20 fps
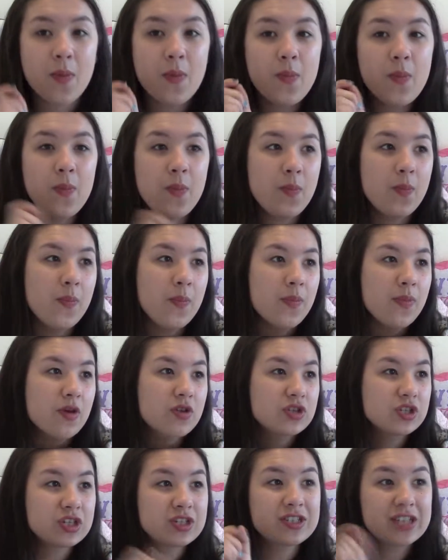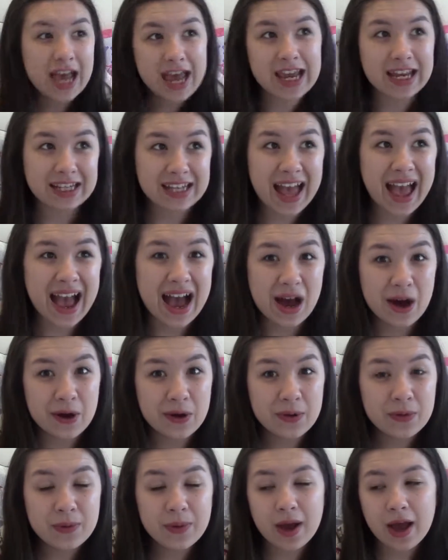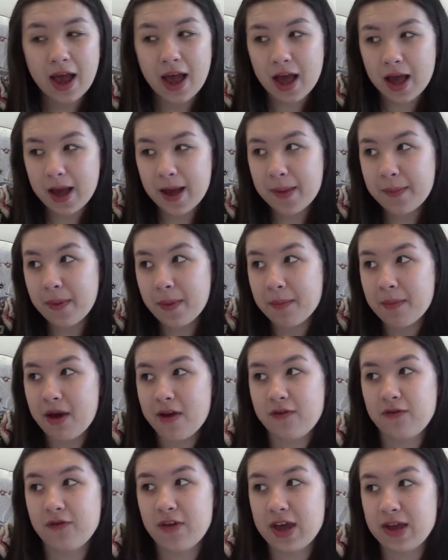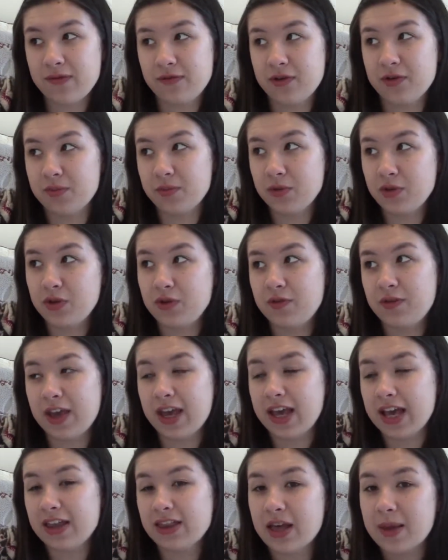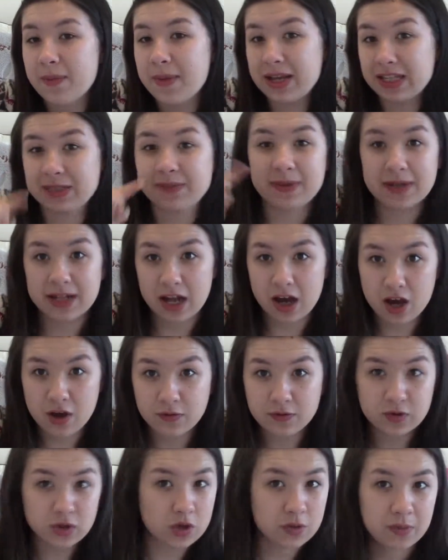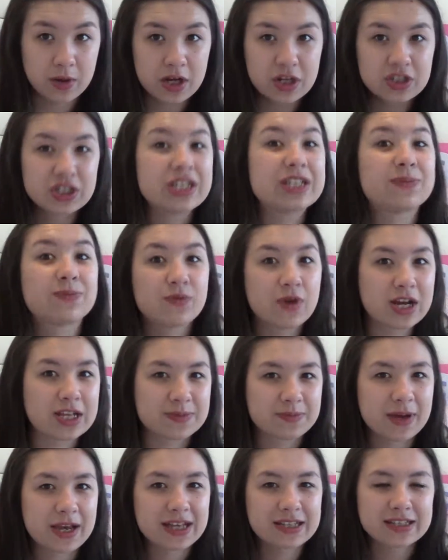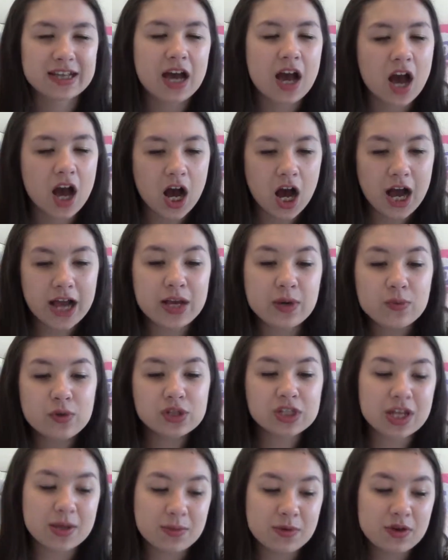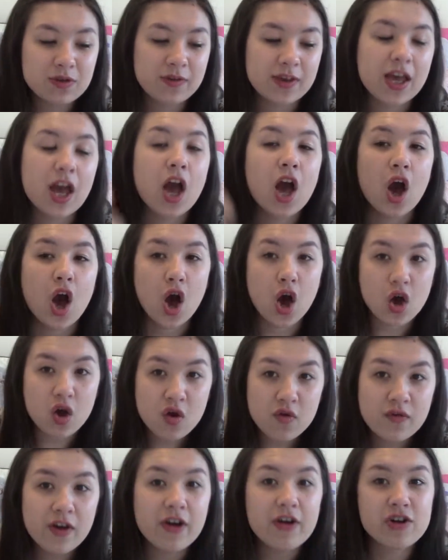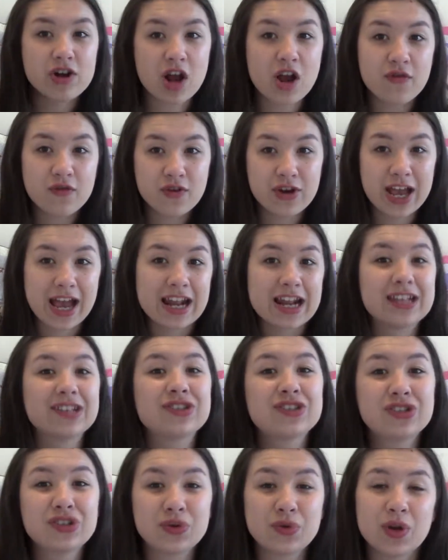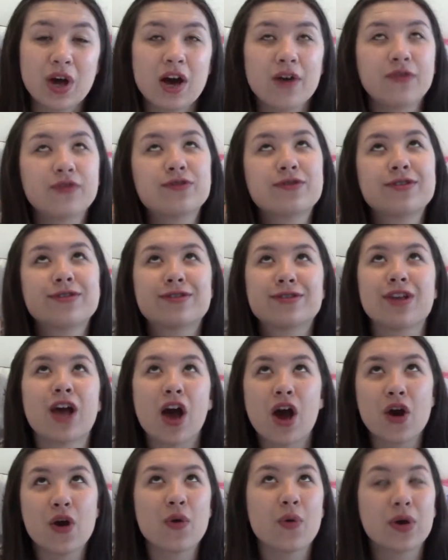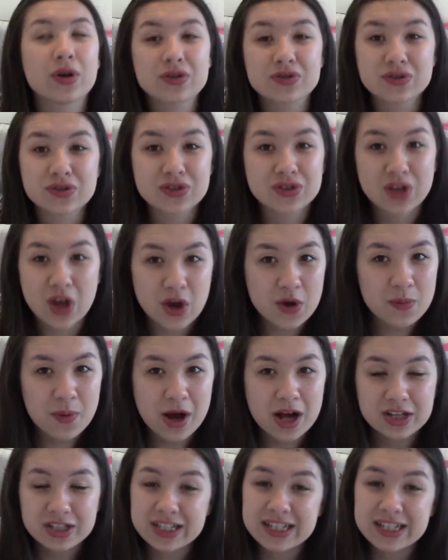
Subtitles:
To date now, my favourite movie that makes me laugh so much is Bridesmaids. I can watch that movie over and over again and still laugh so much.